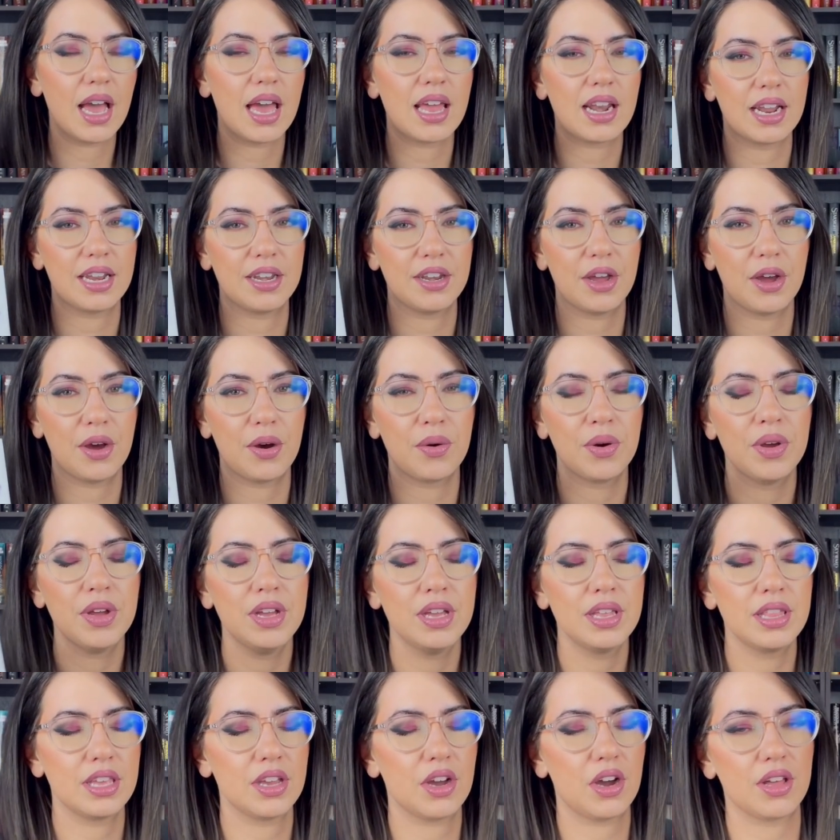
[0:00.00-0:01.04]
and I know
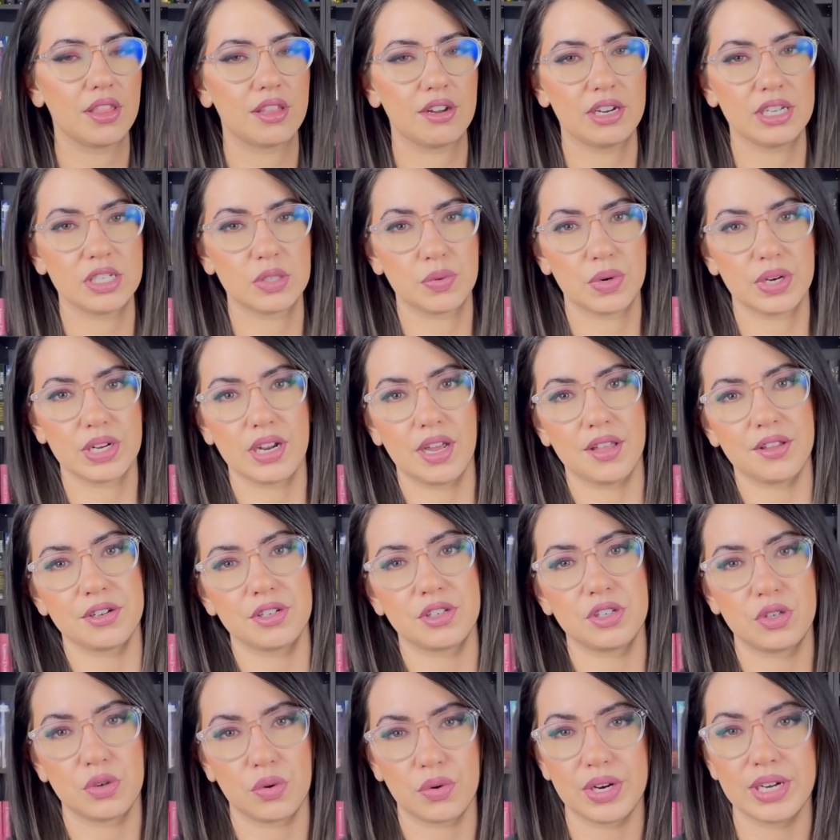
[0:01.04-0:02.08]
the author has written other
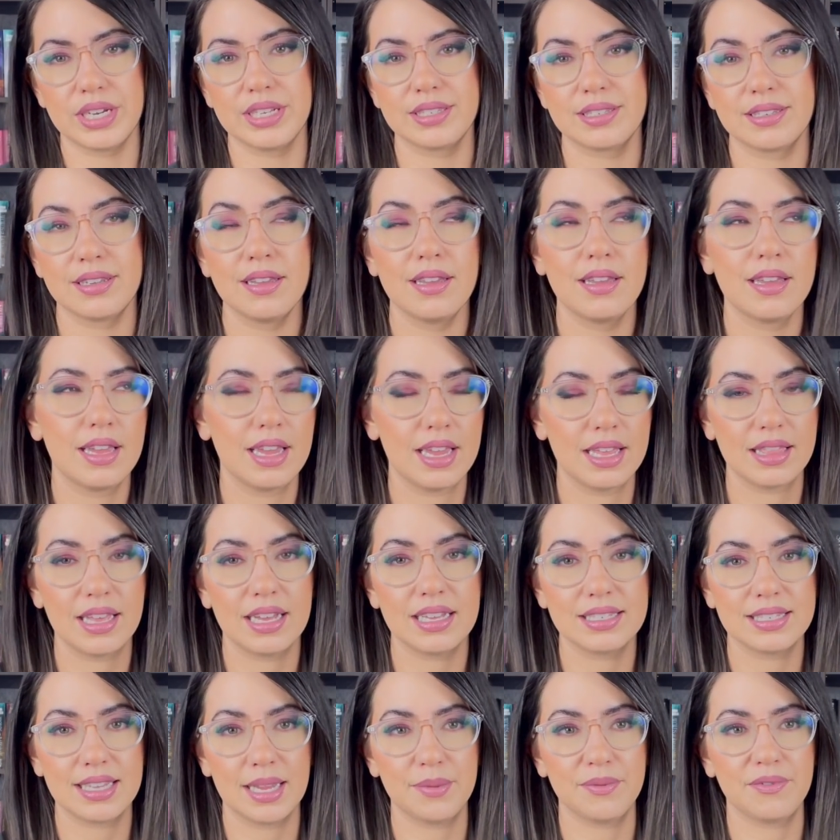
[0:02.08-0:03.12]
stories in
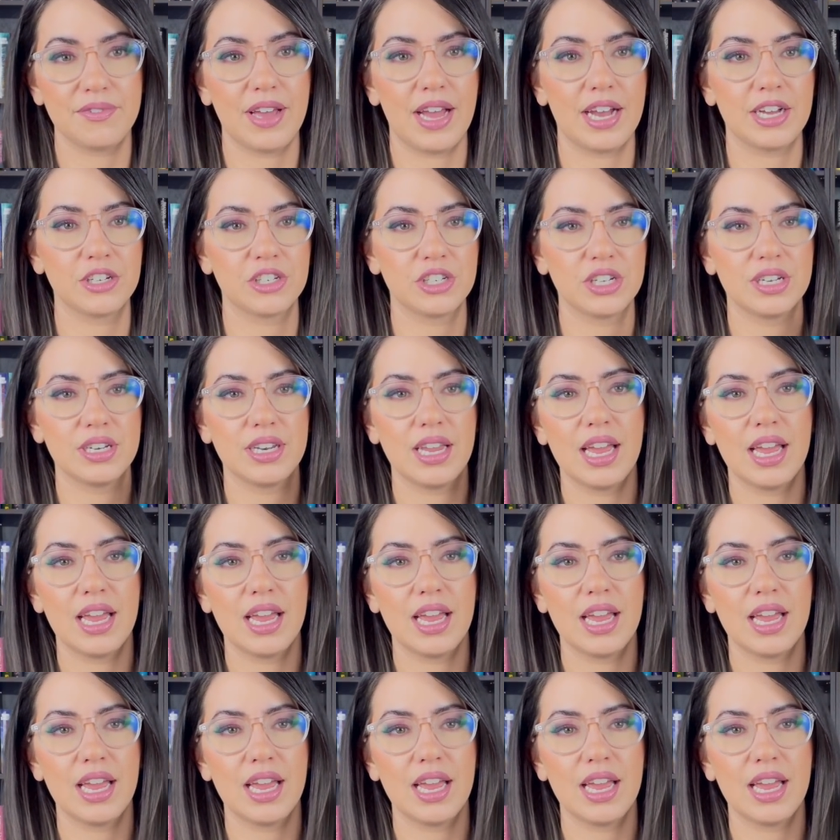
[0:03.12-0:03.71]
that same fashion.